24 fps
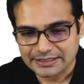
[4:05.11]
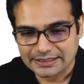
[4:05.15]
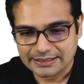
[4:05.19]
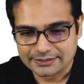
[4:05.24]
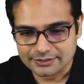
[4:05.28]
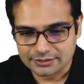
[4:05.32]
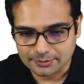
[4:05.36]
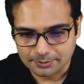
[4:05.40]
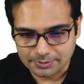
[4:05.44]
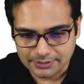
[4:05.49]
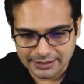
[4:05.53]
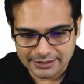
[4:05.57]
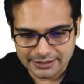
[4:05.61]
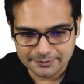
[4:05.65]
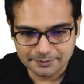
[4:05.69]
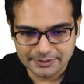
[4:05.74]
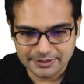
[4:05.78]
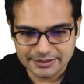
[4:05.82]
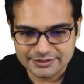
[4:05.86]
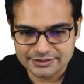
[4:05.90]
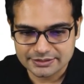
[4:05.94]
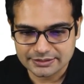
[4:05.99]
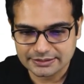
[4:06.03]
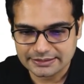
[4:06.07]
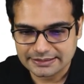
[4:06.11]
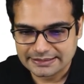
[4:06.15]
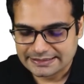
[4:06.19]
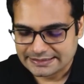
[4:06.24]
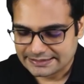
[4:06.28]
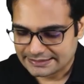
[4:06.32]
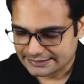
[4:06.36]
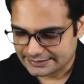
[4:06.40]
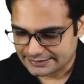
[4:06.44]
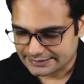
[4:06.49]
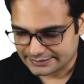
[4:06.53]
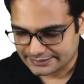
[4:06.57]
The blood pressure
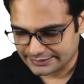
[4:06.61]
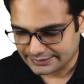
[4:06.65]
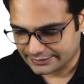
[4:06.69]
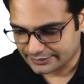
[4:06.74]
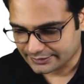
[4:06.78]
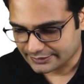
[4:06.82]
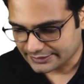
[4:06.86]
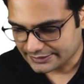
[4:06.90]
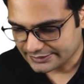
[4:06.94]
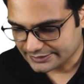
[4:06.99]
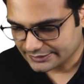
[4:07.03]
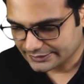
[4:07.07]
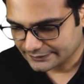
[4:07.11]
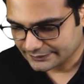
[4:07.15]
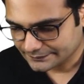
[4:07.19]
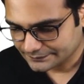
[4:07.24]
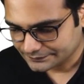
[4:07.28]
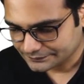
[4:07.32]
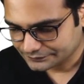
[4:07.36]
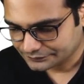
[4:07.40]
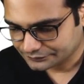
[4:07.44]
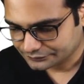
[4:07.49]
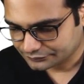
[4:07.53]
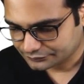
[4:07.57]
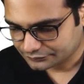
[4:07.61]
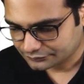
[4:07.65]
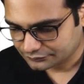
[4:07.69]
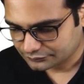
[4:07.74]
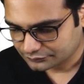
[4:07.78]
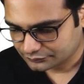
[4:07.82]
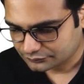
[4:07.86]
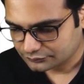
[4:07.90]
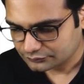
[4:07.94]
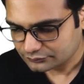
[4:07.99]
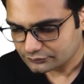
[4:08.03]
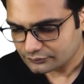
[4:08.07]
is decreased.
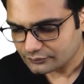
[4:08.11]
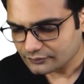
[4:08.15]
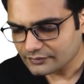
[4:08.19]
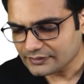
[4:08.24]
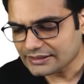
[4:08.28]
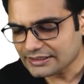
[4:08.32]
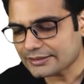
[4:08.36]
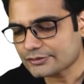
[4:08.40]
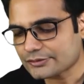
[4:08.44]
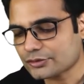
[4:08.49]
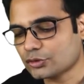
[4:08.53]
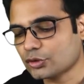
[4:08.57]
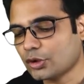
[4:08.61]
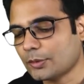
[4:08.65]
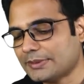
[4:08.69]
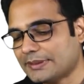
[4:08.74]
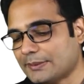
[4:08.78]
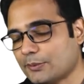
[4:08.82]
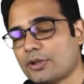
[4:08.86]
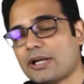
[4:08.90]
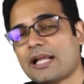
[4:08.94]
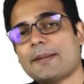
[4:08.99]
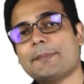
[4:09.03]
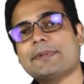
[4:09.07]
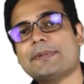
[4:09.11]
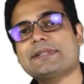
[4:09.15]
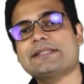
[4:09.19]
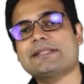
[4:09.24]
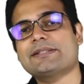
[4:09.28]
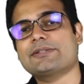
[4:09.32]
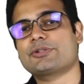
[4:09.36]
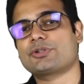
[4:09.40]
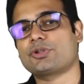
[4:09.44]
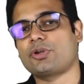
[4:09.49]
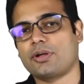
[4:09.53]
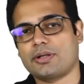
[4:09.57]
So normally what happens in
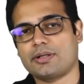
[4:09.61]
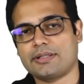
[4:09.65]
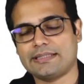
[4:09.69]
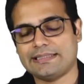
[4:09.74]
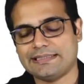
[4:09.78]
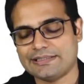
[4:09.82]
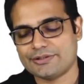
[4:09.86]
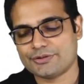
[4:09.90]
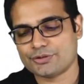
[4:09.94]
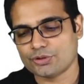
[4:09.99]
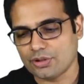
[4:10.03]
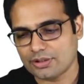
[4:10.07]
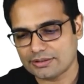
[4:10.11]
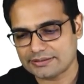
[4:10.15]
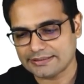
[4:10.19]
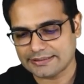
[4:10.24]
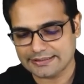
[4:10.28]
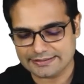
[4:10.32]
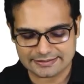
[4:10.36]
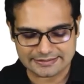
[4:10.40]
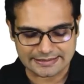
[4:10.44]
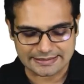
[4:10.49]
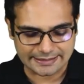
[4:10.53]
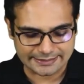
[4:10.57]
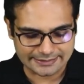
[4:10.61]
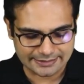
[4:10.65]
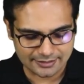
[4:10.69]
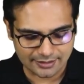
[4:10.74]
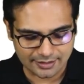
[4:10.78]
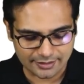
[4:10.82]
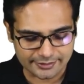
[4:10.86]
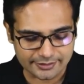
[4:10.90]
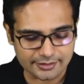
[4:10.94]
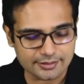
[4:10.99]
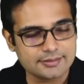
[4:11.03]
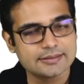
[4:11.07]
shock? In shock, there is
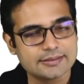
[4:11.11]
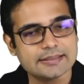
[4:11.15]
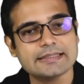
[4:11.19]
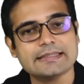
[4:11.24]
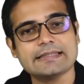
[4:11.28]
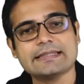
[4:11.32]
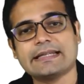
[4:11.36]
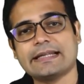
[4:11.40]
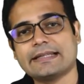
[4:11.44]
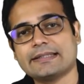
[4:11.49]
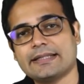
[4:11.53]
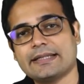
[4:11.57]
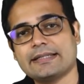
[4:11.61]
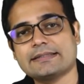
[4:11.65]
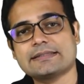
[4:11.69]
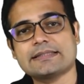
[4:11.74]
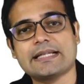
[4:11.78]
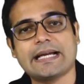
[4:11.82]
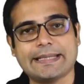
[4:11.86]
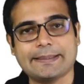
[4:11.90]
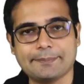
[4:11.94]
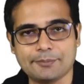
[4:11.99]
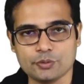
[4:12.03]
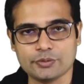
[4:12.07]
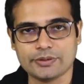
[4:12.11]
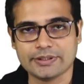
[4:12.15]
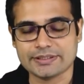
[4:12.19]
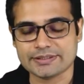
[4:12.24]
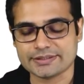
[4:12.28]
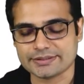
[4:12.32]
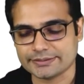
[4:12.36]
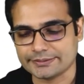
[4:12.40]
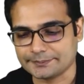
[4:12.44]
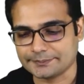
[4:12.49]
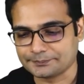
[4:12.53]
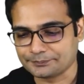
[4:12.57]
tachycardia and there is
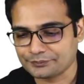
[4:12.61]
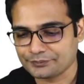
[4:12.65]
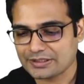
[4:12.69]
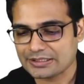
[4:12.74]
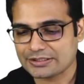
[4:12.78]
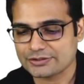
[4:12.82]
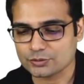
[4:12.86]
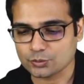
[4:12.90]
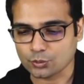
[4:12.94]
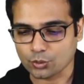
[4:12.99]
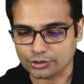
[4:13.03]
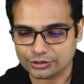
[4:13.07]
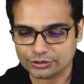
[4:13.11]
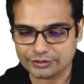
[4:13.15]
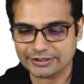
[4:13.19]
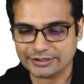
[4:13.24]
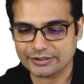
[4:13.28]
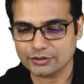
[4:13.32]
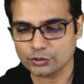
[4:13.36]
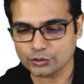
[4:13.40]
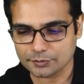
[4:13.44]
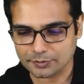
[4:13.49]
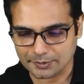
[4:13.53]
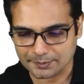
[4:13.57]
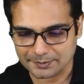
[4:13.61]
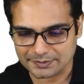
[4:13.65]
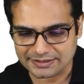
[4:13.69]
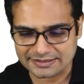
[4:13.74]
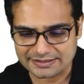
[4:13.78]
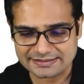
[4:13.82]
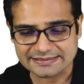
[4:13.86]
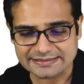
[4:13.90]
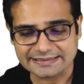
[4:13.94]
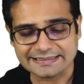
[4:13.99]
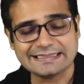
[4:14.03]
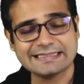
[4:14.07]
hypotension. So what you need to remember
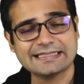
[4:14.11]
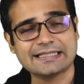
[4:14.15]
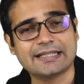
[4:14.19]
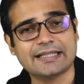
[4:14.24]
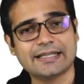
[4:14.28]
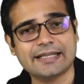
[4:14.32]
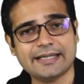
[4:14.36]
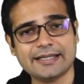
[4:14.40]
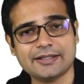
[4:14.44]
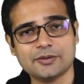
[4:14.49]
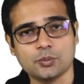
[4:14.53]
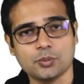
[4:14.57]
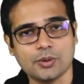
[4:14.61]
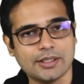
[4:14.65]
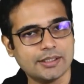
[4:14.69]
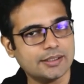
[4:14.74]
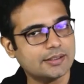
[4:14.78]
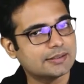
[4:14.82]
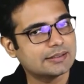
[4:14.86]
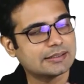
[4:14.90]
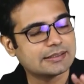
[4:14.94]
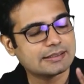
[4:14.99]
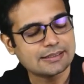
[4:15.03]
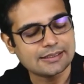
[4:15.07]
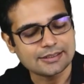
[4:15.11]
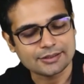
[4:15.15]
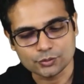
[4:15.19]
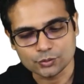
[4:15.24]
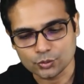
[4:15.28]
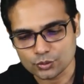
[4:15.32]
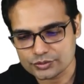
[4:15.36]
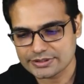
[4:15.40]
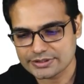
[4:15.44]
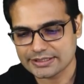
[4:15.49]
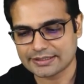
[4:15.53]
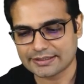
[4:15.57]
is in grade 1,
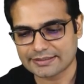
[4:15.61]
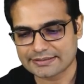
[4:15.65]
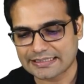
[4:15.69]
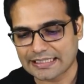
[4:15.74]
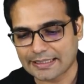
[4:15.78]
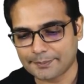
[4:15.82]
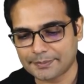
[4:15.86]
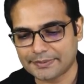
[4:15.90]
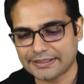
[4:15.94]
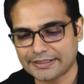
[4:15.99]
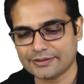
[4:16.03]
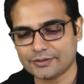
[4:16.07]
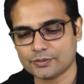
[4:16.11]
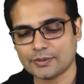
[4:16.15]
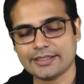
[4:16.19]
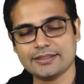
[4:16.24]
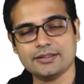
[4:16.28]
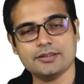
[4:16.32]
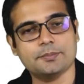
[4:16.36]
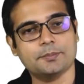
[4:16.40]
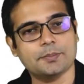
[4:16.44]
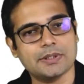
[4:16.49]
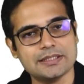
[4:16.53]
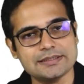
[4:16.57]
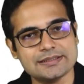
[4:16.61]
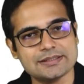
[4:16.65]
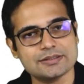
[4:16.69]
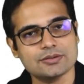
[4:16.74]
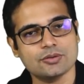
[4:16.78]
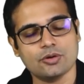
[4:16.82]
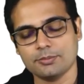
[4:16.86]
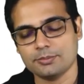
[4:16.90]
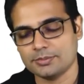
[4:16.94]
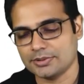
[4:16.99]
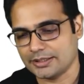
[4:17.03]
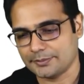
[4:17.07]
no changes happening to either pulse
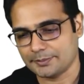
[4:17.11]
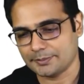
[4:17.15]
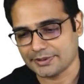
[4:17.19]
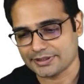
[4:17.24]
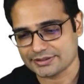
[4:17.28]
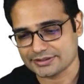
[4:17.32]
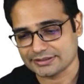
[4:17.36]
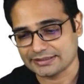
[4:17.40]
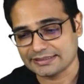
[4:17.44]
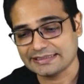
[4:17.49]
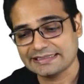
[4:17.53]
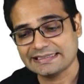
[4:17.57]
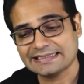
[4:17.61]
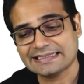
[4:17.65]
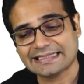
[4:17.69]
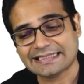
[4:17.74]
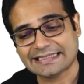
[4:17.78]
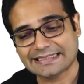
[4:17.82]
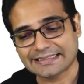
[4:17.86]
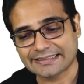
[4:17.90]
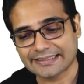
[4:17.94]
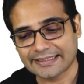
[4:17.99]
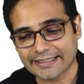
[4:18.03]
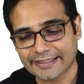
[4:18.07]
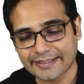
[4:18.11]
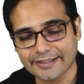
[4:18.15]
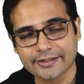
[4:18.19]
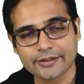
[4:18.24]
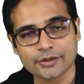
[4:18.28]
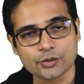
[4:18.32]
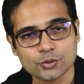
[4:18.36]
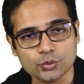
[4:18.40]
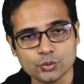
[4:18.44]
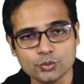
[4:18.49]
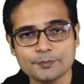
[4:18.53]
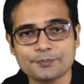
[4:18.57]
or blood pressure. In grade
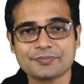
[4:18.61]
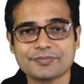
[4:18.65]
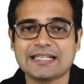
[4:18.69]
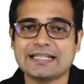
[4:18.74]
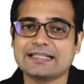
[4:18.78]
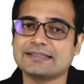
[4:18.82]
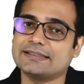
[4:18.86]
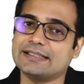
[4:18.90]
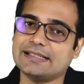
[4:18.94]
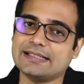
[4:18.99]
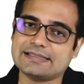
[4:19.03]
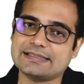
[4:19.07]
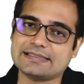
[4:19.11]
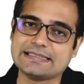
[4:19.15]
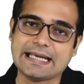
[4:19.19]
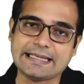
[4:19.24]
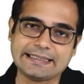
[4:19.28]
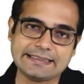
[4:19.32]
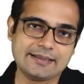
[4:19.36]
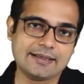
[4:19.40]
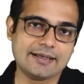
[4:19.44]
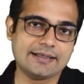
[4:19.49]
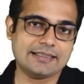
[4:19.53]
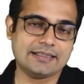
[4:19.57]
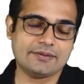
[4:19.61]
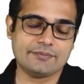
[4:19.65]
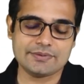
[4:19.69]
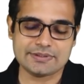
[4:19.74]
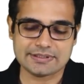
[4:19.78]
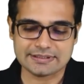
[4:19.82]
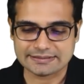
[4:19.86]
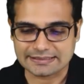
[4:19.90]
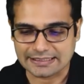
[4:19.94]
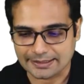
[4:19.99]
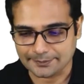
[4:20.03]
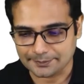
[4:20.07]
2, there is tachycardia which
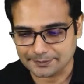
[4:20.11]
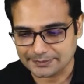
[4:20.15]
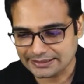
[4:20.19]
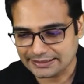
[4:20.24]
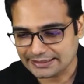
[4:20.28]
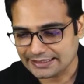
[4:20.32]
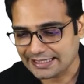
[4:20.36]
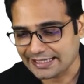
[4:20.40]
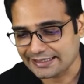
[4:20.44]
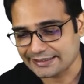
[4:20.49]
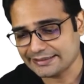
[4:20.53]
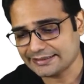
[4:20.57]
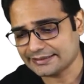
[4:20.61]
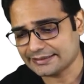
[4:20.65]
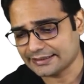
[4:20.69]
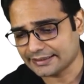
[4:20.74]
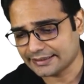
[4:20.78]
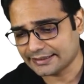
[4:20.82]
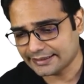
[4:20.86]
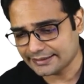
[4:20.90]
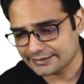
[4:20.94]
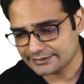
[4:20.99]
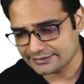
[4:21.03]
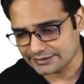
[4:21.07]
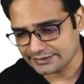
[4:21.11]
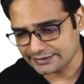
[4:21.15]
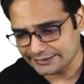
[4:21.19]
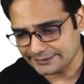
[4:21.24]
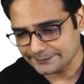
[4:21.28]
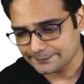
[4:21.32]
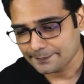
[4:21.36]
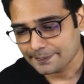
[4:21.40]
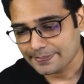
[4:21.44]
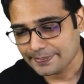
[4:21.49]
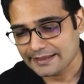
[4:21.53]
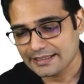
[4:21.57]
is happening, and in grade
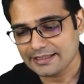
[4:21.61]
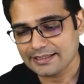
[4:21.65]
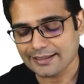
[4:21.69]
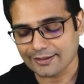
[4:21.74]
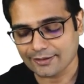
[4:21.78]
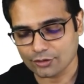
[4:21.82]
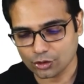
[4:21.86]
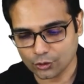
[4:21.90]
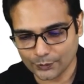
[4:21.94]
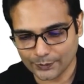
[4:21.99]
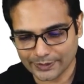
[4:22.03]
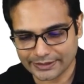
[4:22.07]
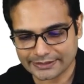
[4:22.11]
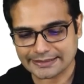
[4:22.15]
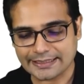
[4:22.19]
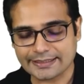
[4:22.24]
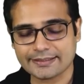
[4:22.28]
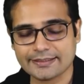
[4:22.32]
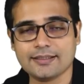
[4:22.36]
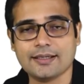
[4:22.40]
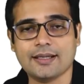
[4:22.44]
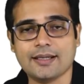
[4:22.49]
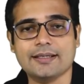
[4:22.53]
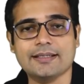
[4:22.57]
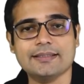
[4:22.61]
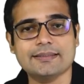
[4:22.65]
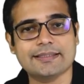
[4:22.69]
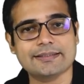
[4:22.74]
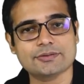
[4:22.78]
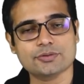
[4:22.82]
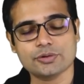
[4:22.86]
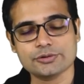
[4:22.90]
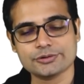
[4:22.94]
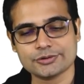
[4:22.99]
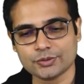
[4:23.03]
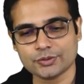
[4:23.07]
3, along with tachycardia, there is
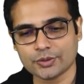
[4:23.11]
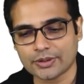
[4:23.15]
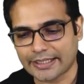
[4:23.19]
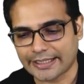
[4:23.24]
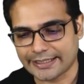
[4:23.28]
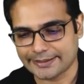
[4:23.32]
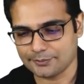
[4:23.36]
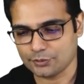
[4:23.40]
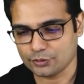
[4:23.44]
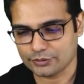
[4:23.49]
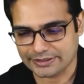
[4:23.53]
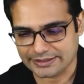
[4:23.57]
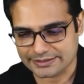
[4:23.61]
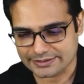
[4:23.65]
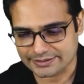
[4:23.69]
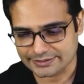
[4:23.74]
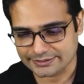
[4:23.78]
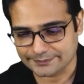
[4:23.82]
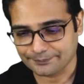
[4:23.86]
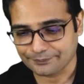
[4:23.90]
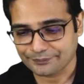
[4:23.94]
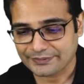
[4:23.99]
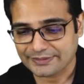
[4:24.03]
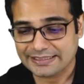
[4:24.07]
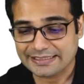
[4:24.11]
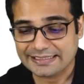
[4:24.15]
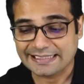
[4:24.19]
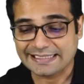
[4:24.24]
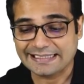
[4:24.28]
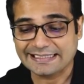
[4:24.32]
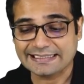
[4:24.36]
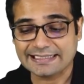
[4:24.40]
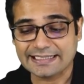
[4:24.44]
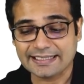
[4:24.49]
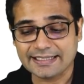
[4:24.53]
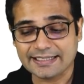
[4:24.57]
also hypotension.
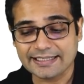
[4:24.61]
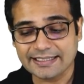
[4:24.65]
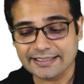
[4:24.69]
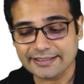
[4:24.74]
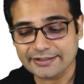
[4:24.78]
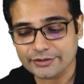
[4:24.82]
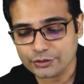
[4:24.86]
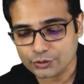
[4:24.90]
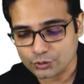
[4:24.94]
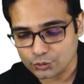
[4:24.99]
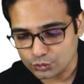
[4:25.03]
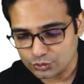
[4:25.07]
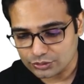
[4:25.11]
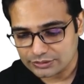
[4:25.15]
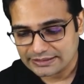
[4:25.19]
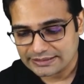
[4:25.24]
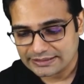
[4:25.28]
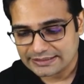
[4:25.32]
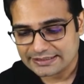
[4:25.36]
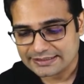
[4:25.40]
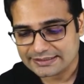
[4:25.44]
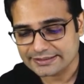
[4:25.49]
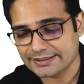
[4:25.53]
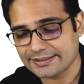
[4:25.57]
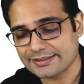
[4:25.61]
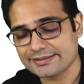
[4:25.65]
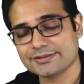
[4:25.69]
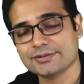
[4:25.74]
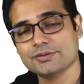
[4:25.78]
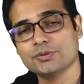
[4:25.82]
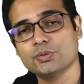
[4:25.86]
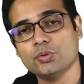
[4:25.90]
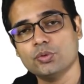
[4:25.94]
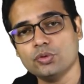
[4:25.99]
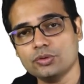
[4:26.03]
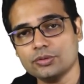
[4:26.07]
In grade 2, there is
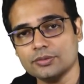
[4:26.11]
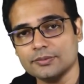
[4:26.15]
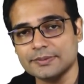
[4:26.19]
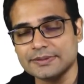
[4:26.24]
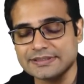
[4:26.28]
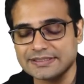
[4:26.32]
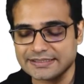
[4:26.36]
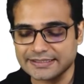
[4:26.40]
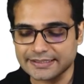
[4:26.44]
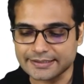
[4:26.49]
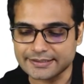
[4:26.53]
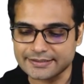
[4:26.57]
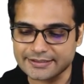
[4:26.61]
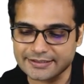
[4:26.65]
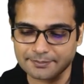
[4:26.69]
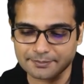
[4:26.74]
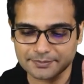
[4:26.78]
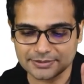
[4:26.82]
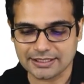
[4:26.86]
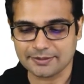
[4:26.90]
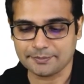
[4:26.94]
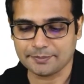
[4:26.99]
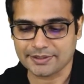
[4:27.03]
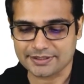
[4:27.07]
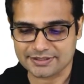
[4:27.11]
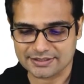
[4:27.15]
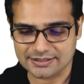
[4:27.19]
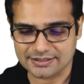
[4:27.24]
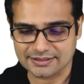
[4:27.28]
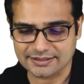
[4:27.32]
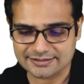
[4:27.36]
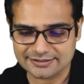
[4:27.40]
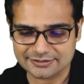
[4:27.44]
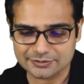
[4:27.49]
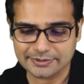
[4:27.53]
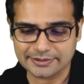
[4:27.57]
no change in blood pressure.
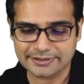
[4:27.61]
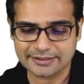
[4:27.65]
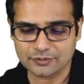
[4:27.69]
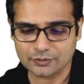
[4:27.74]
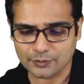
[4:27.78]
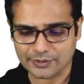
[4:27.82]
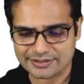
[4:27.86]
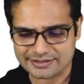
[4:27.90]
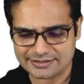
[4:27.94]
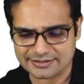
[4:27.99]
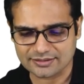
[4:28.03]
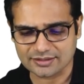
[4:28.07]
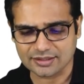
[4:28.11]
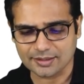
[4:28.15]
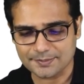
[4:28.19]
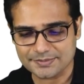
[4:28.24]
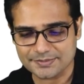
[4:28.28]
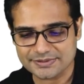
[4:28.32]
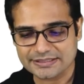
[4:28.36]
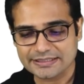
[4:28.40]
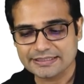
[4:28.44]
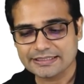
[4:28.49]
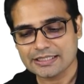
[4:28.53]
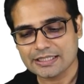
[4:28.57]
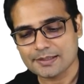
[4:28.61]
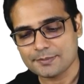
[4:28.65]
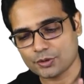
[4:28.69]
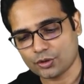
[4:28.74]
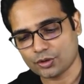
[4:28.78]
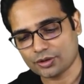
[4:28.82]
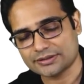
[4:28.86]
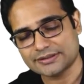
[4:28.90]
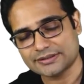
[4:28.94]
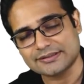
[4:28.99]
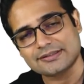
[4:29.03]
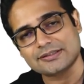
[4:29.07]
This is where a question comes
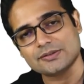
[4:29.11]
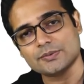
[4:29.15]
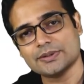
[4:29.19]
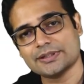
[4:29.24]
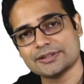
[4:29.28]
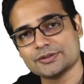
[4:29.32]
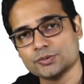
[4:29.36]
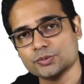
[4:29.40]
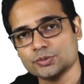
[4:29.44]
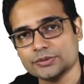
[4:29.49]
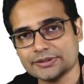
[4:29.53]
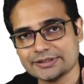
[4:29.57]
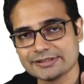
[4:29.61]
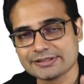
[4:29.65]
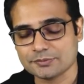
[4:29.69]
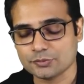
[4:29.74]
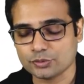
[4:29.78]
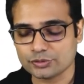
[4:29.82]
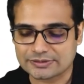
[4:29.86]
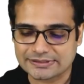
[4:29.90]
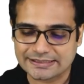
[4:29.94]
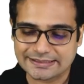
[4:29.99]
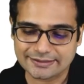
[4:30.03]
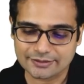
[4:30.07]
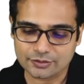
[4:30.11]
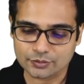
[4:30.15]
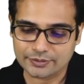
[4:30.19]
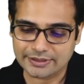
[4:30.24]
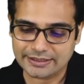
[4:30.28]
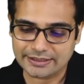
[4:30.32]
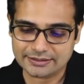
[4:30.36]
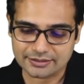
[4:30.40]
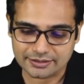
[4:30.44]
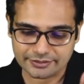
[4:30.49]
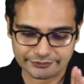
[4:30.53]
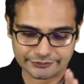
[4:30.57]
because this is where a student is most likely to
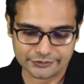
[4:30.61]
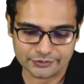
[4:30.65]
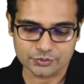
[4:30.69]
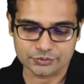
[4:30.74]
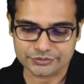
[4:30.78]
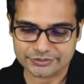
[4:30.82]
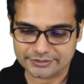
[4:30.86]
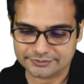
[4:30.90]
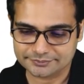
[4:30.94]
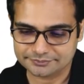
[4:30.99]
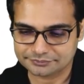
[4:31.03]
get confused.